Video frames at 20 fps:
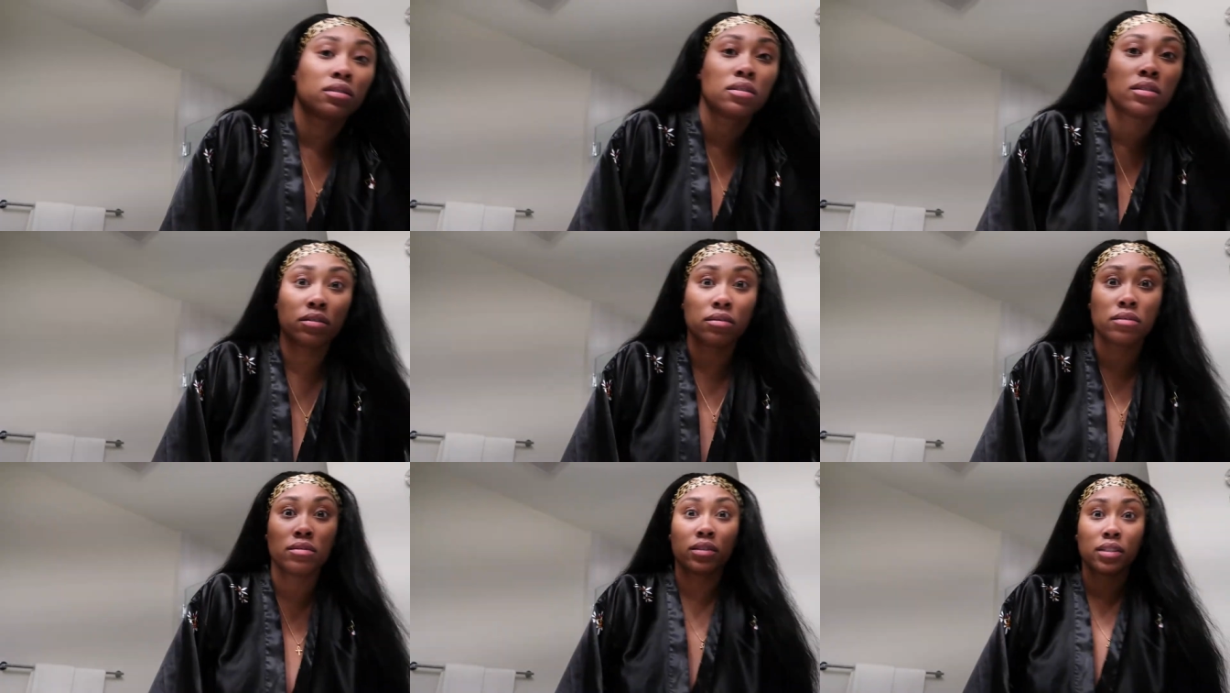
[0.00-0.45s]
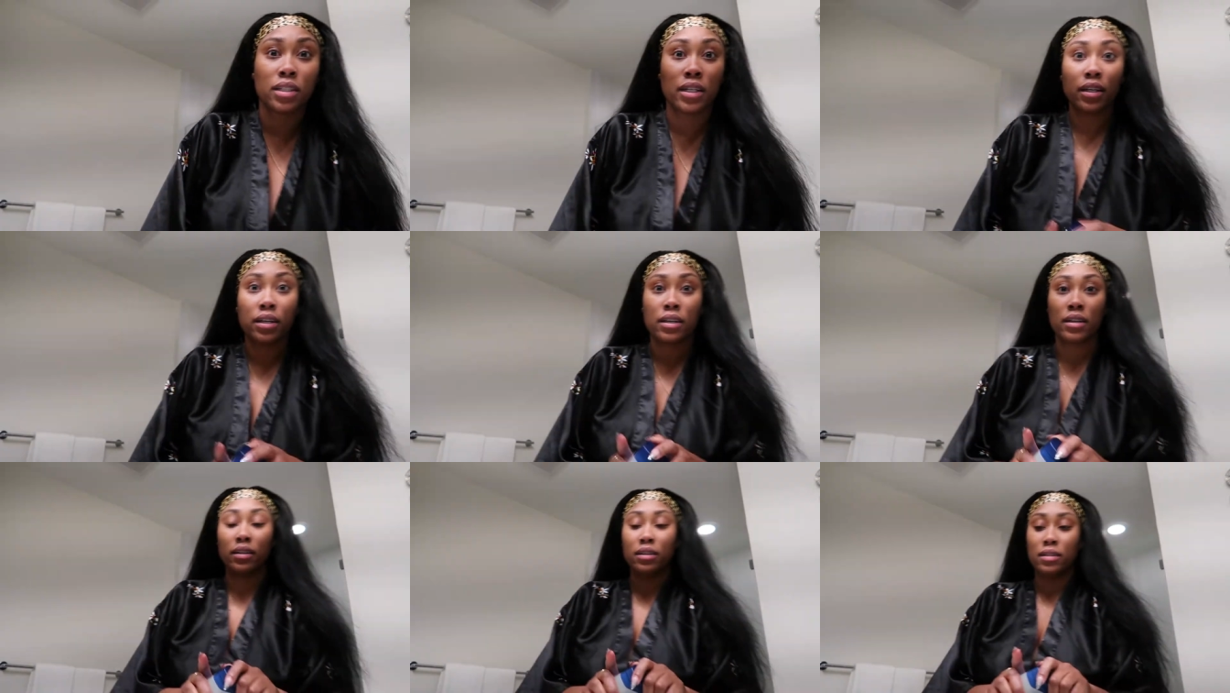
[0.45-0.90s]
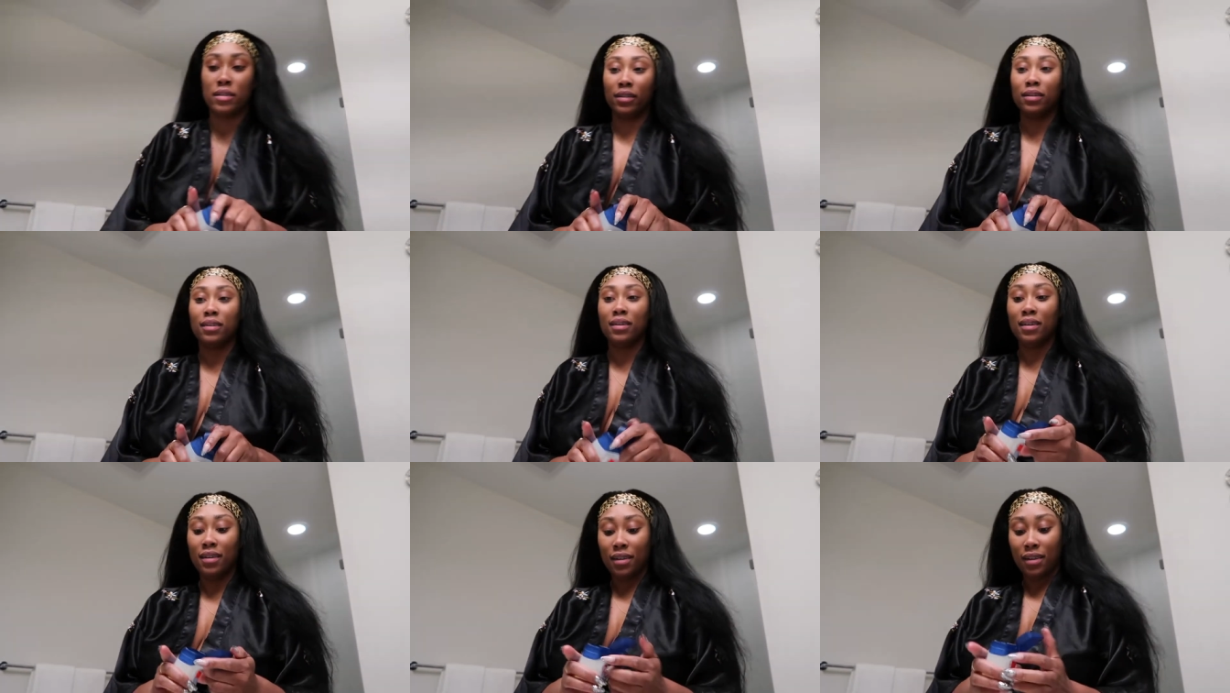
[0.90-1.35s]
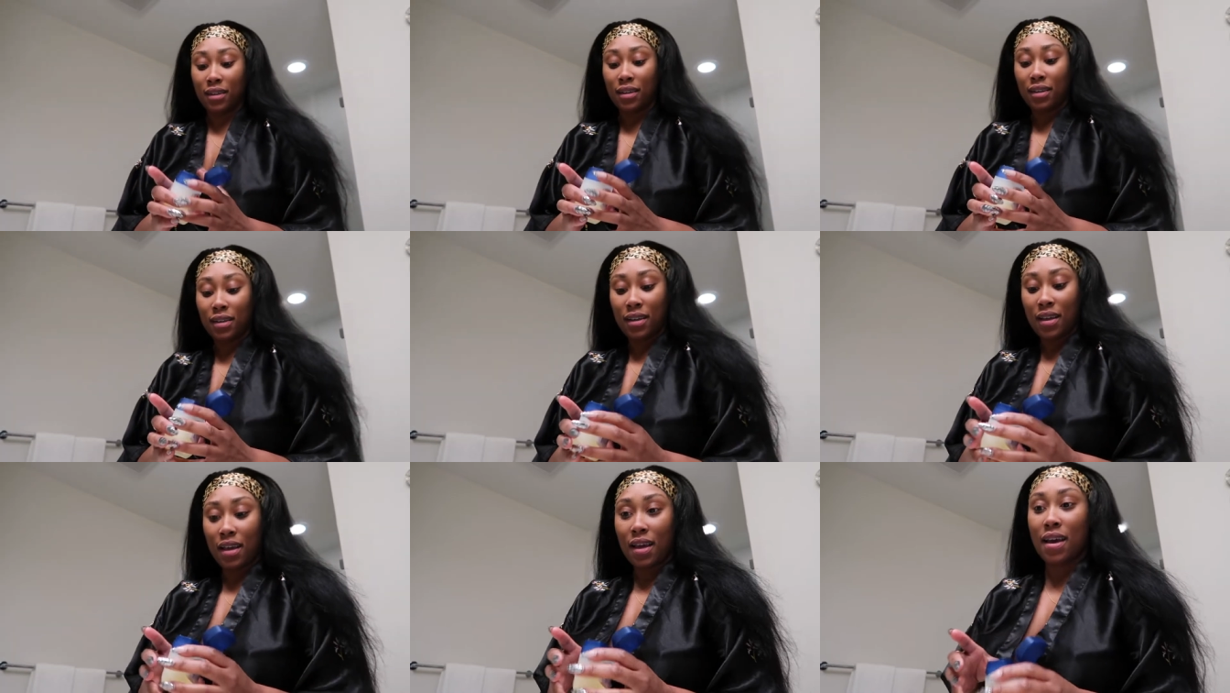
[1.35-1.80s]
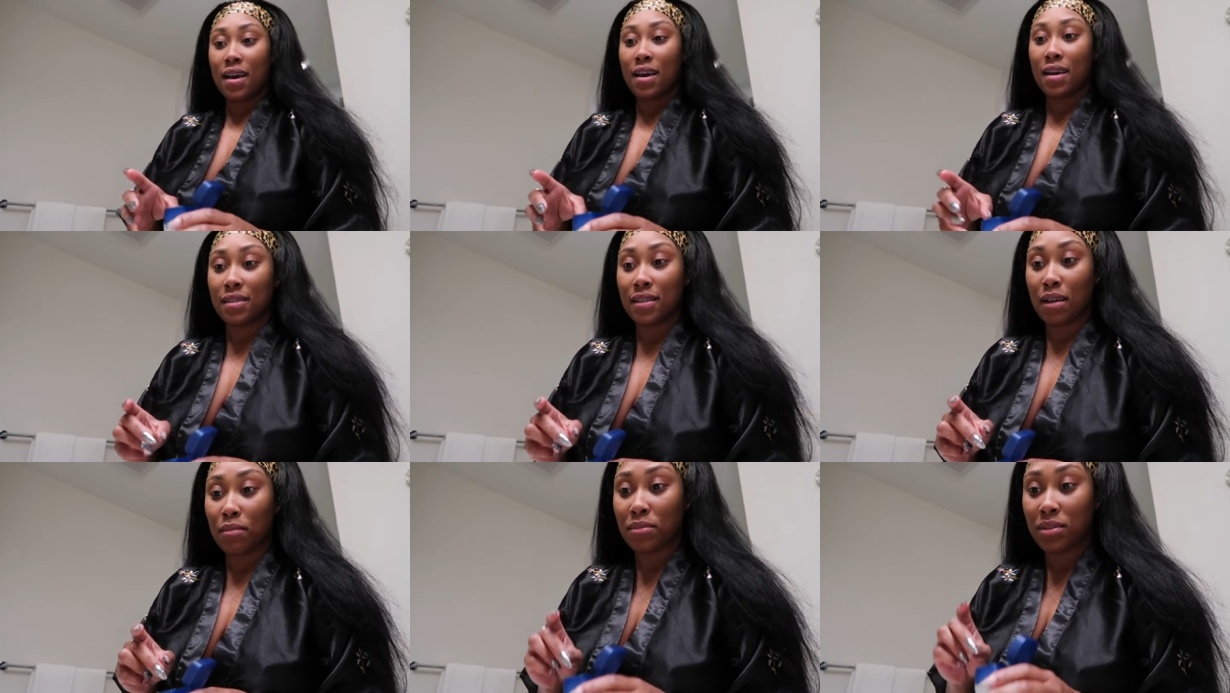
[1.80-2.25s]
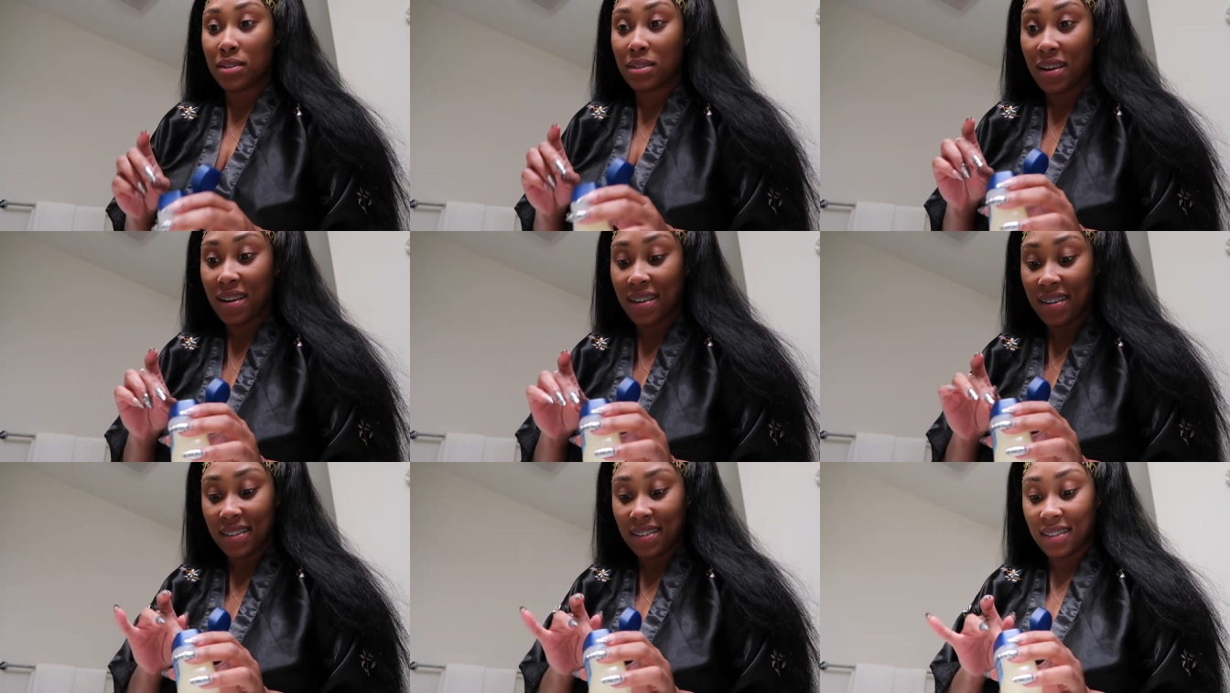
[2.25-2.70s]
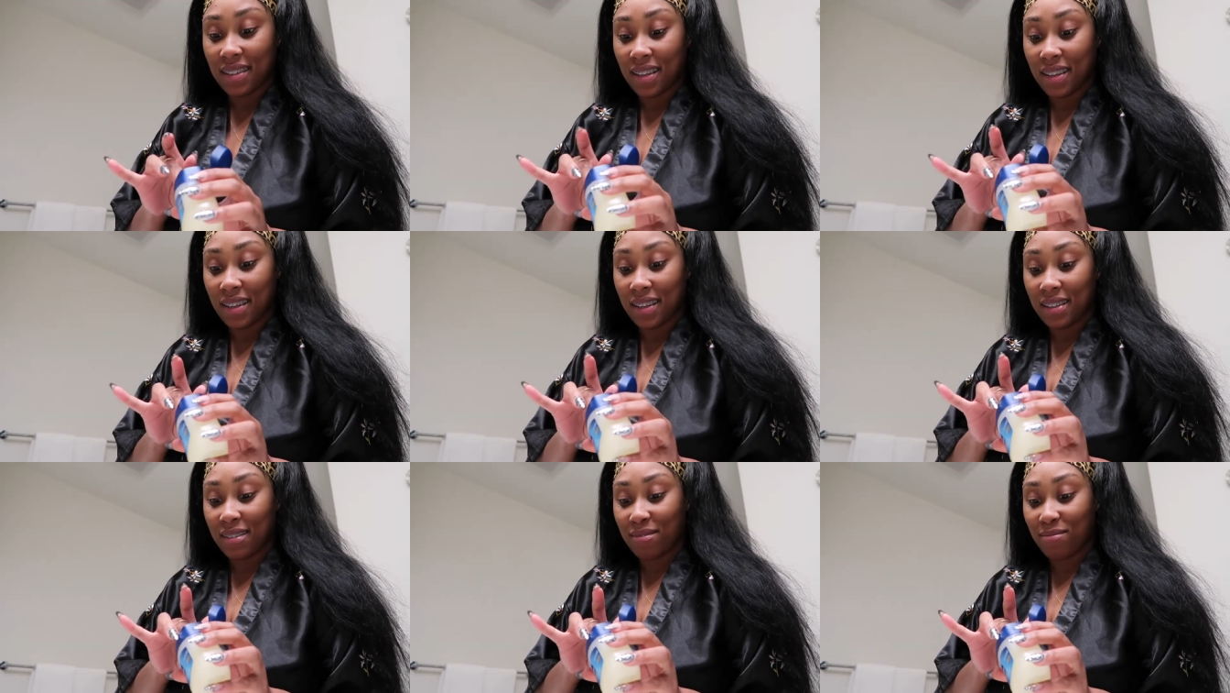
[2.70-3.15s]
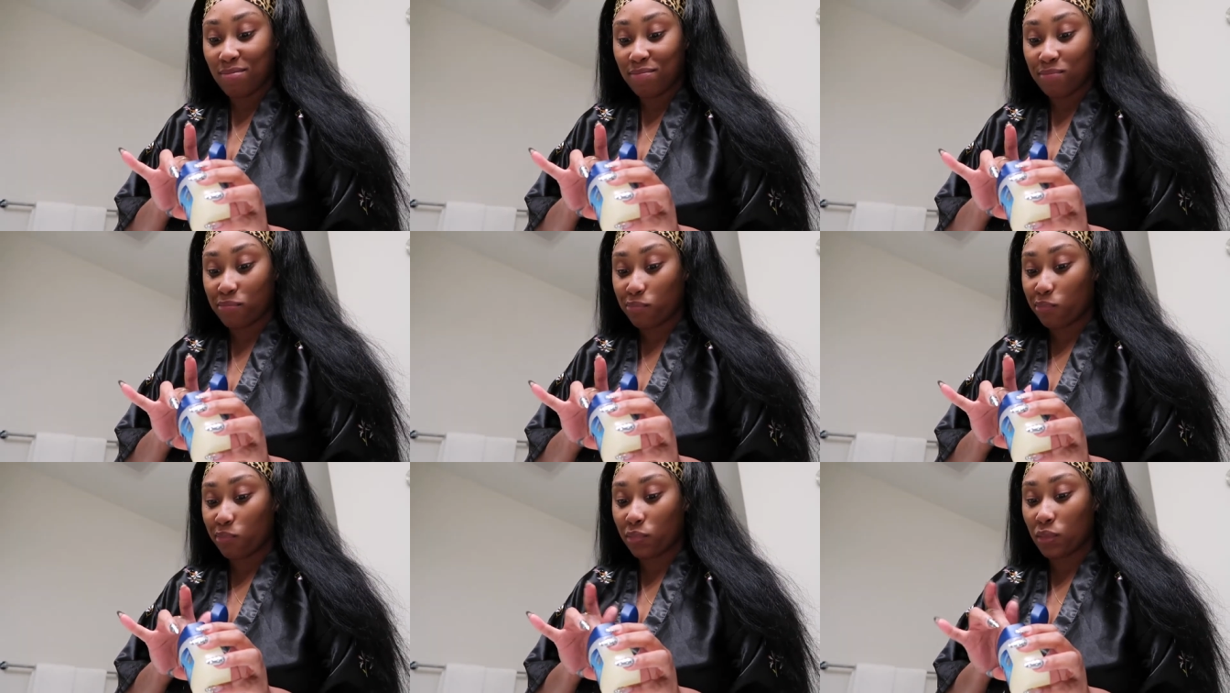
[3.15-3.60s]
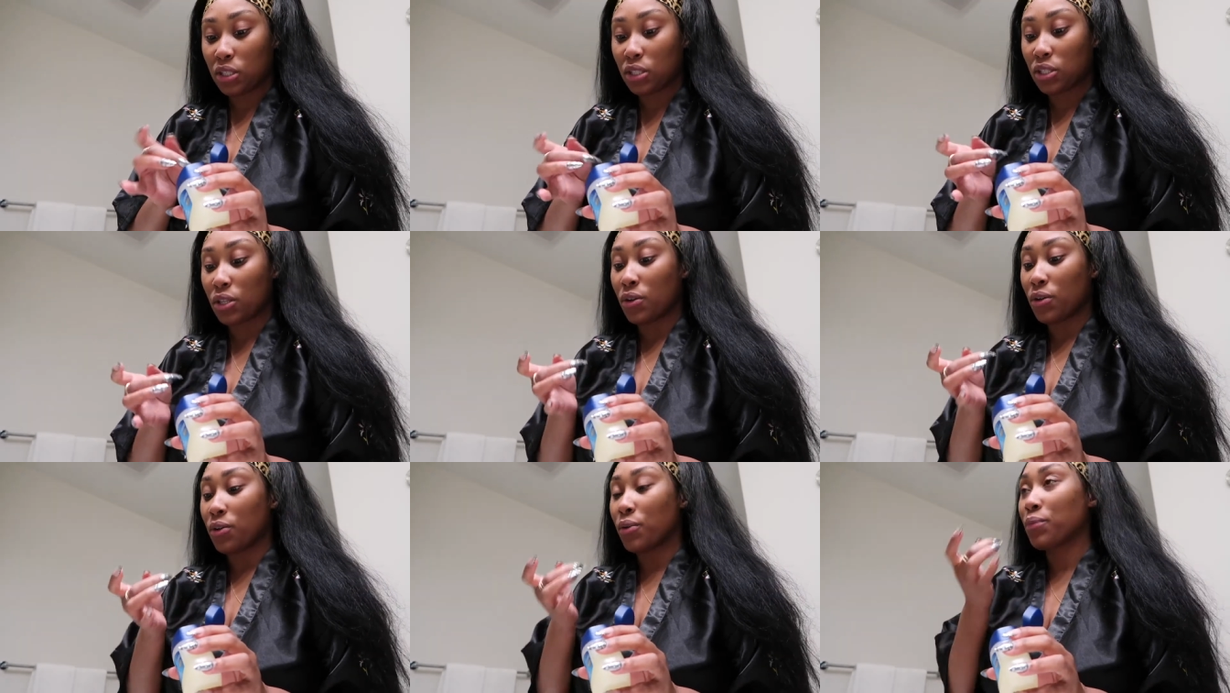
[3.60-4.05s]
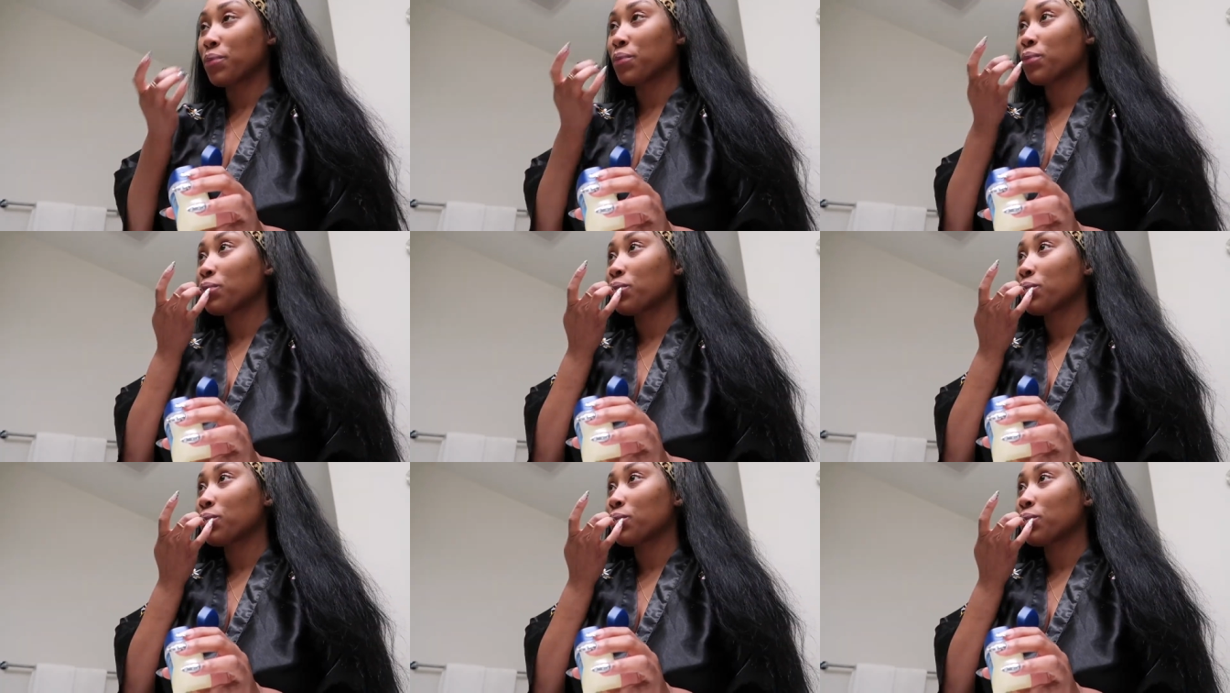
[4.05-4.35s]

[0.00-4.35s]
to do today, and I'm starting late. So